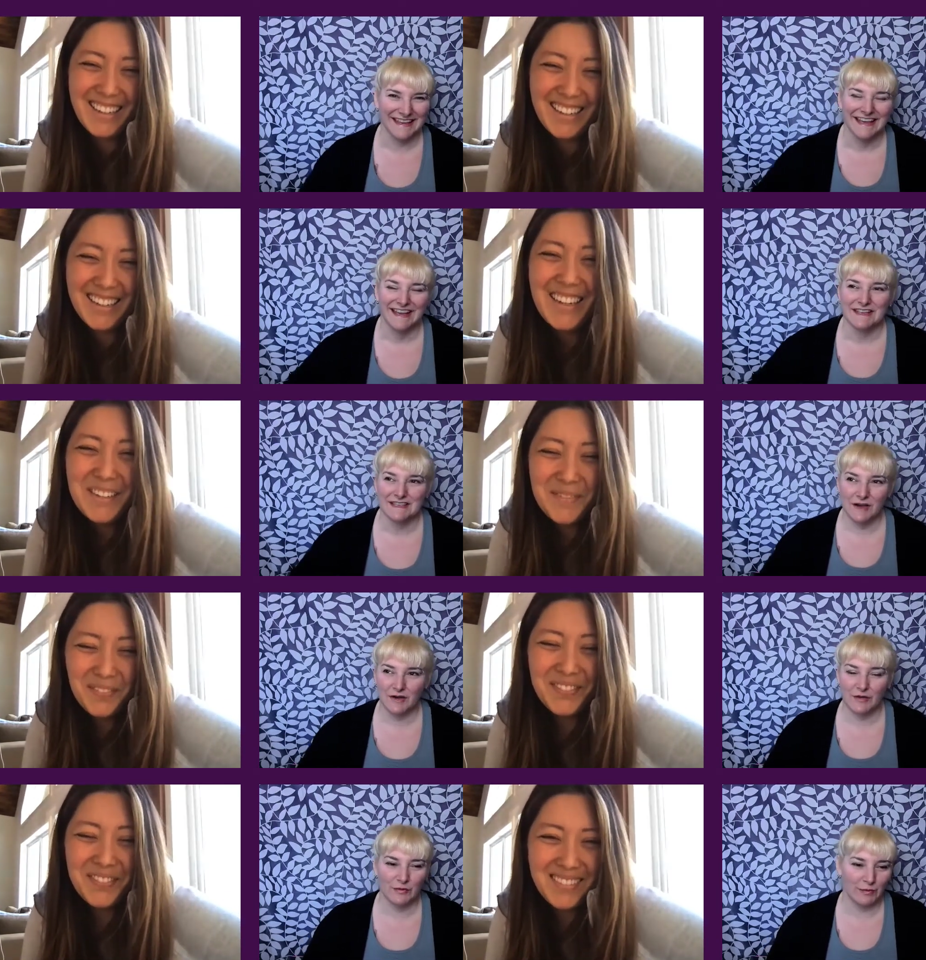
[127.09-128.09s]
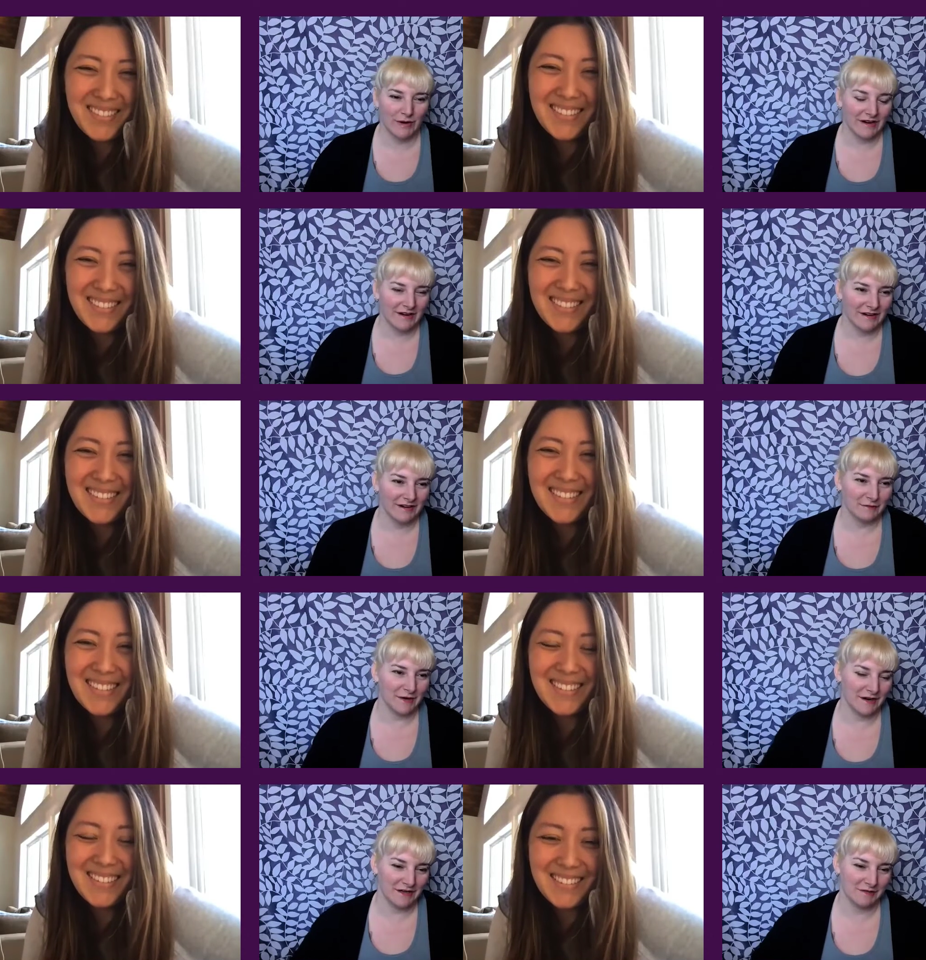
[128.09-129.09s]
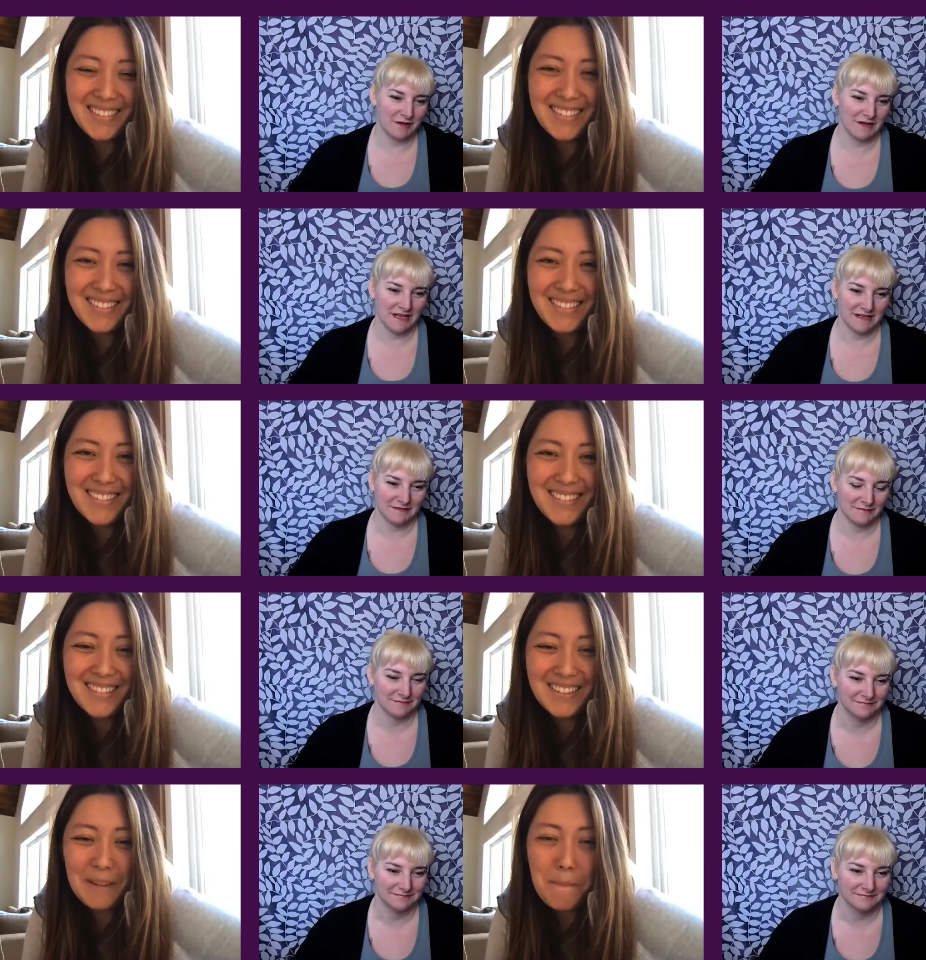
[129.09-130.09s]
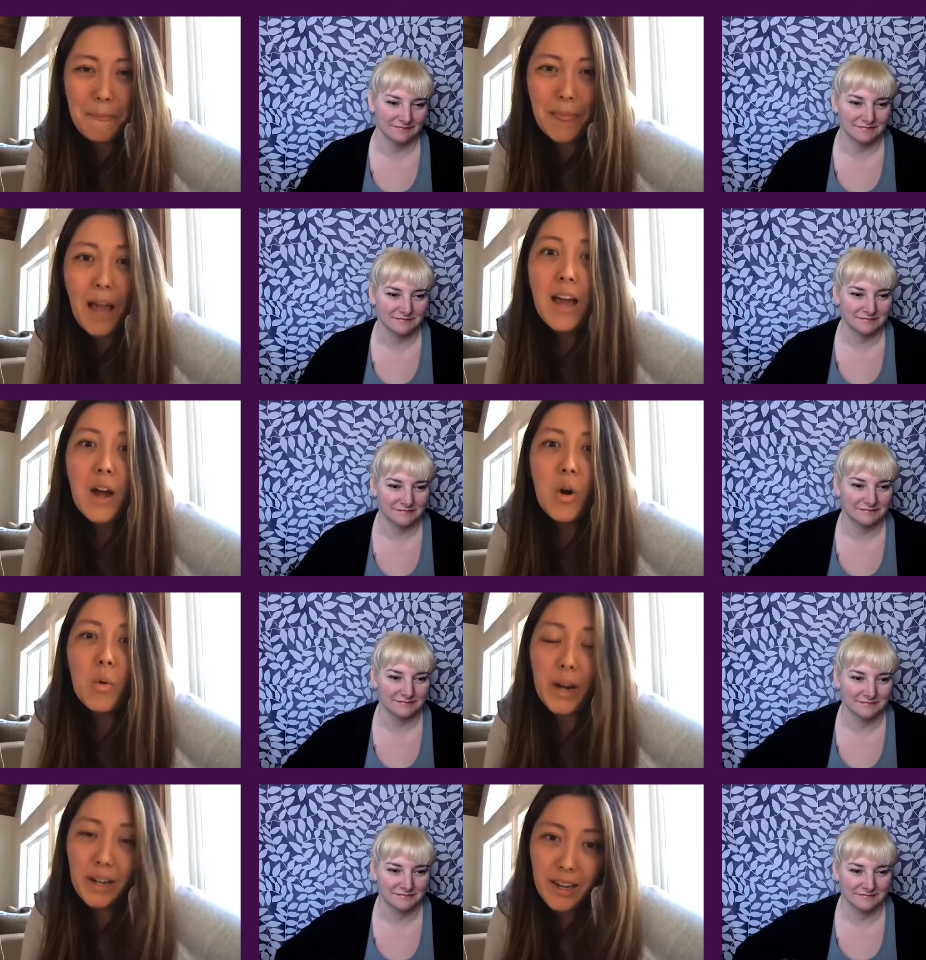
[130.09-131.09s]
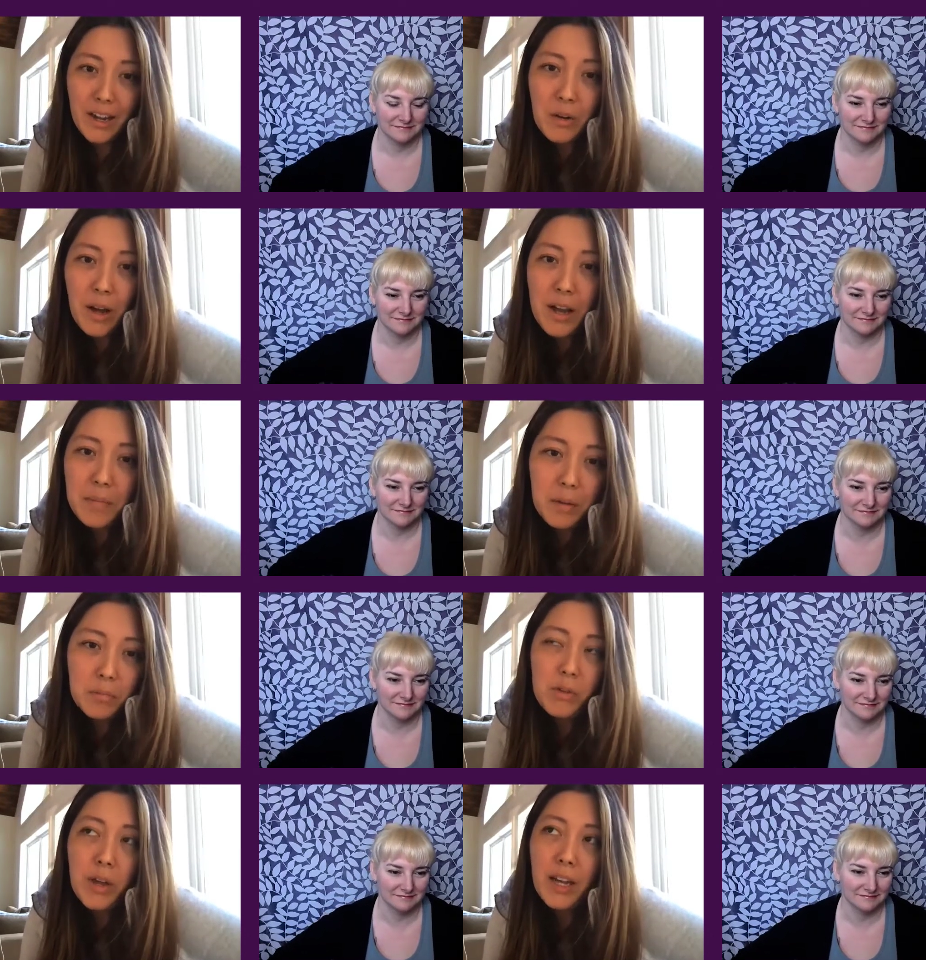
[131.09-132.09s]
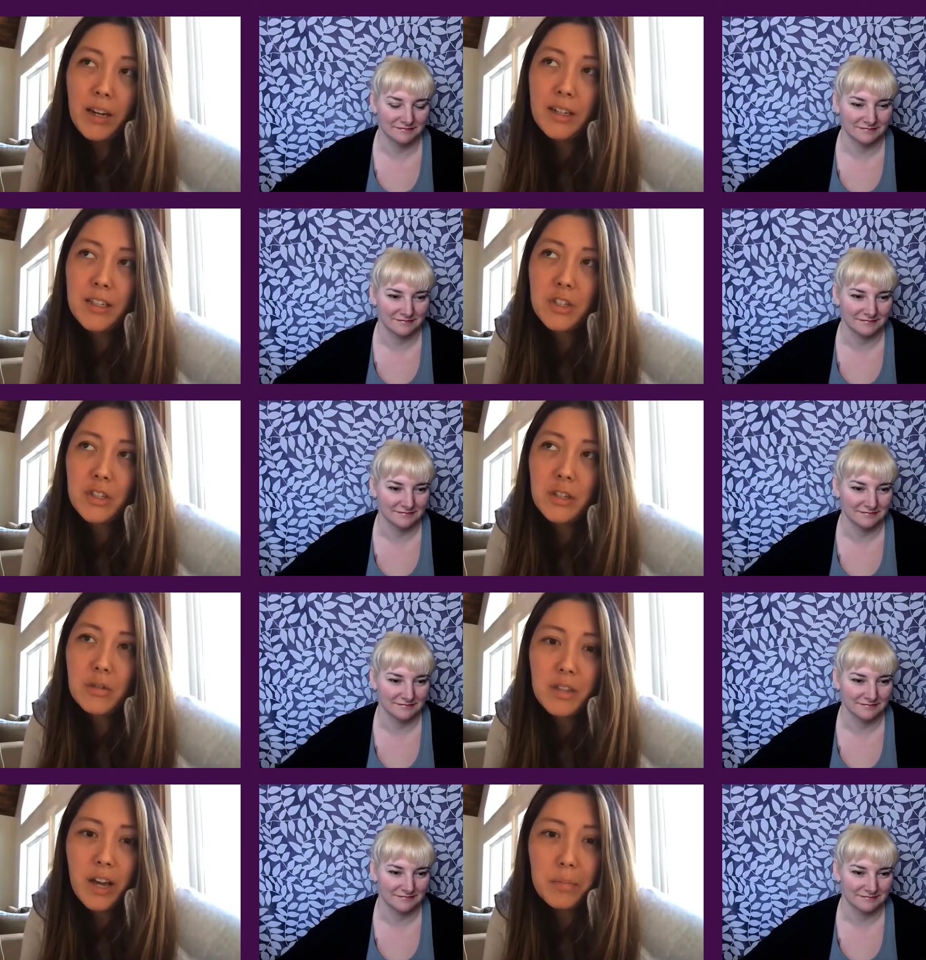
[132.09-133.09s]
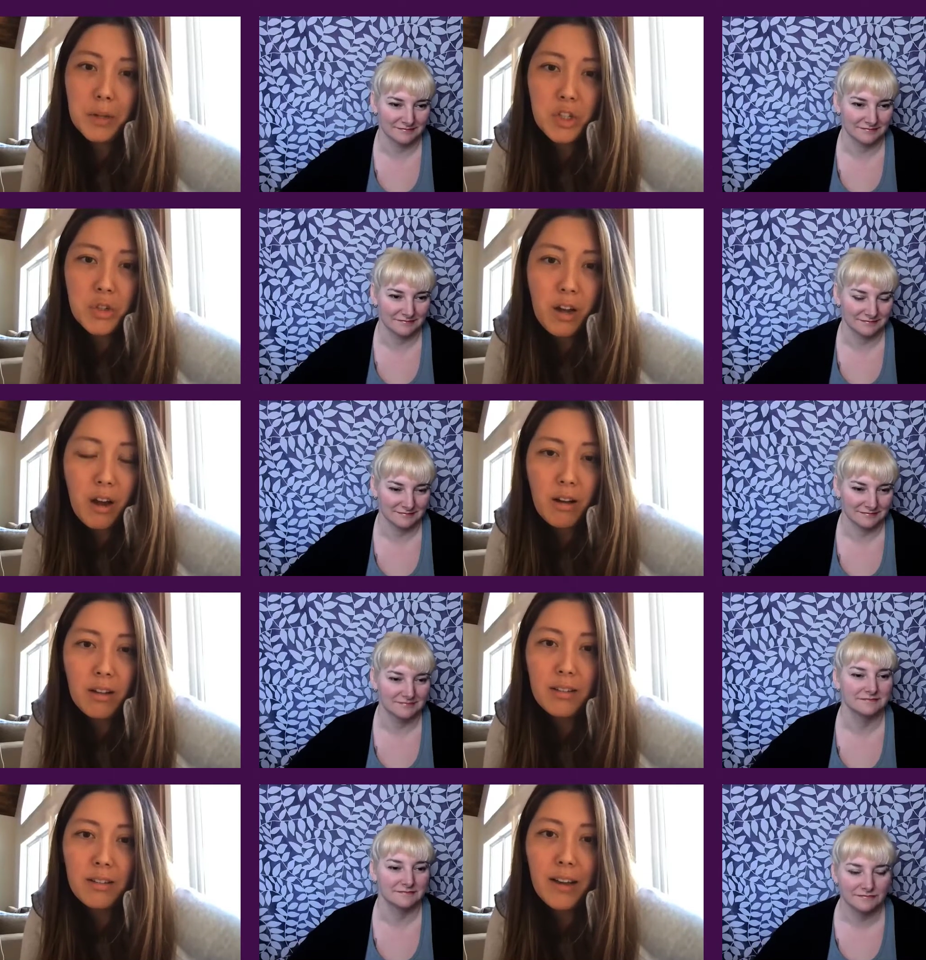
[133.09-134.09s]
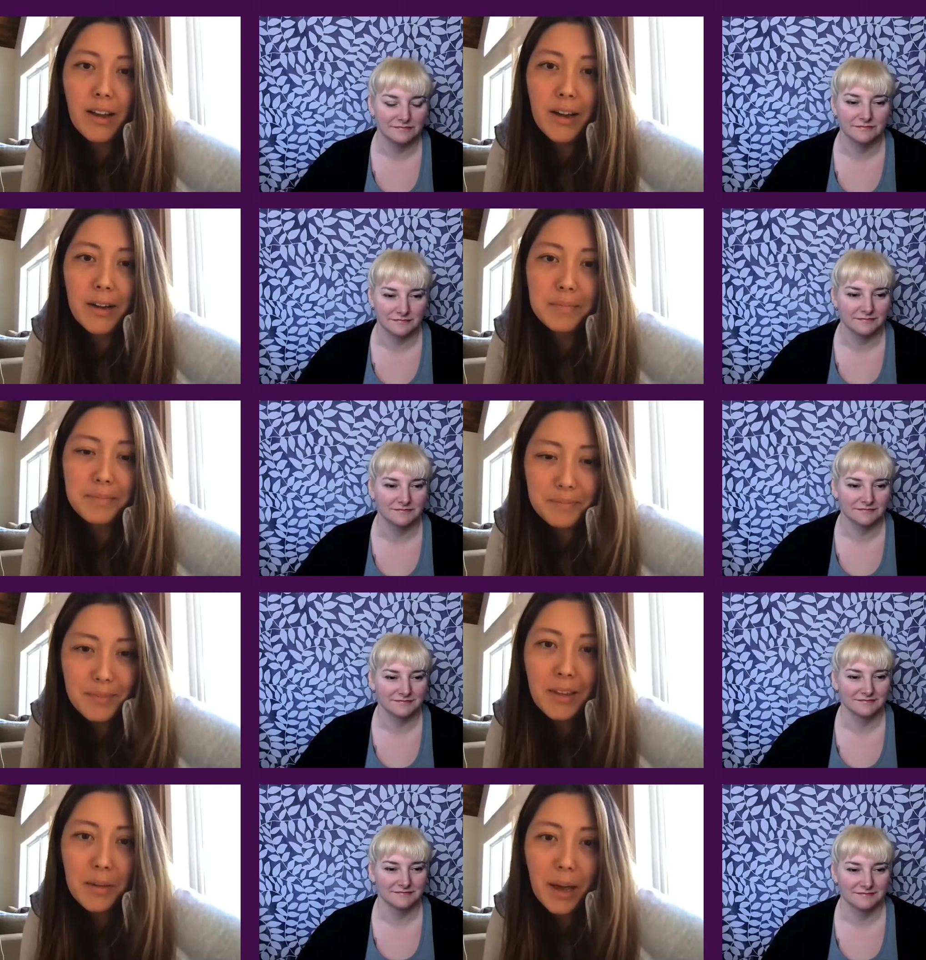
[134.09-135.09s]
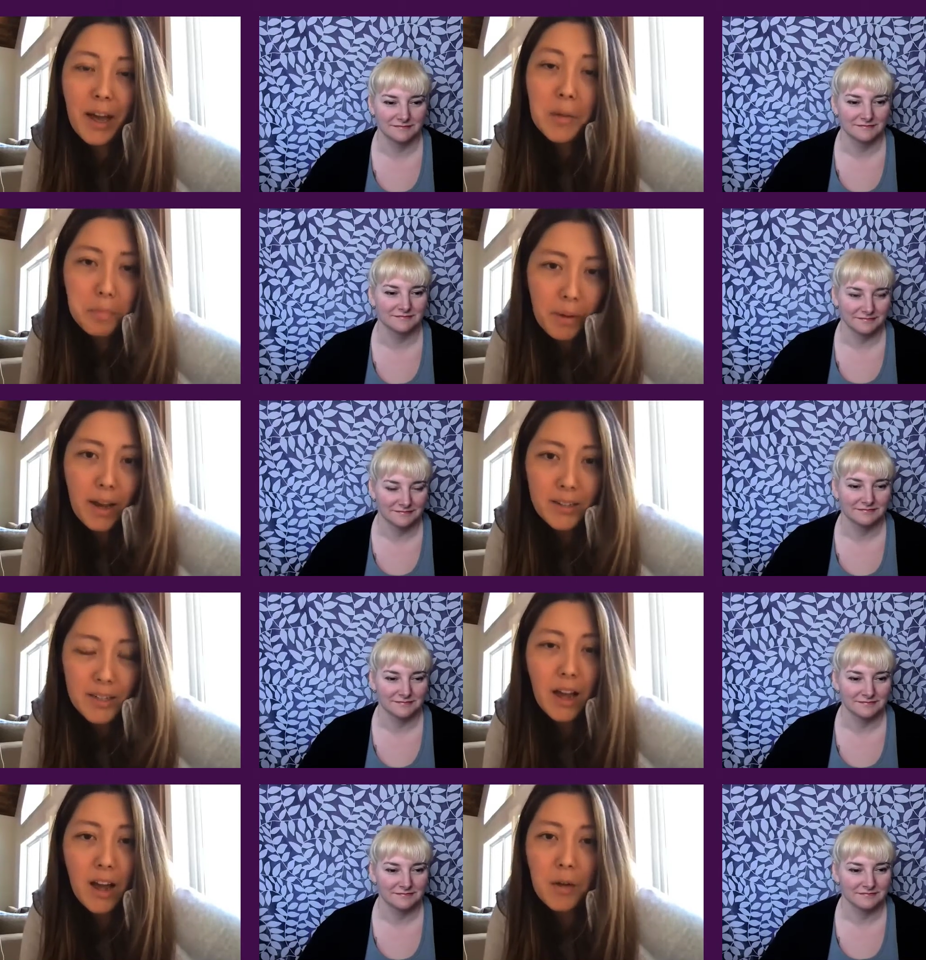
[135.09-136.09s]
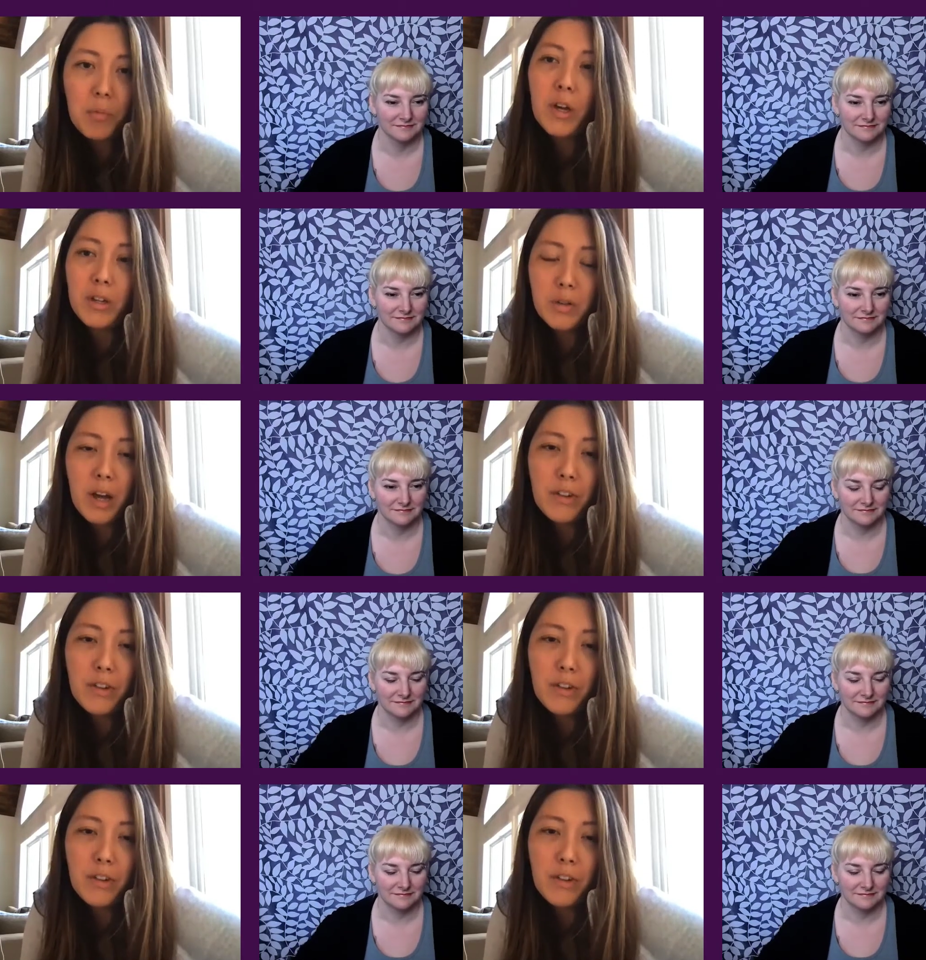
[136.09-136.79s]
Speaker 1: so where where are you located?
Speaker 2: right now, um, I'm located just outside Montreal, um, Quebec, but uh, we also have an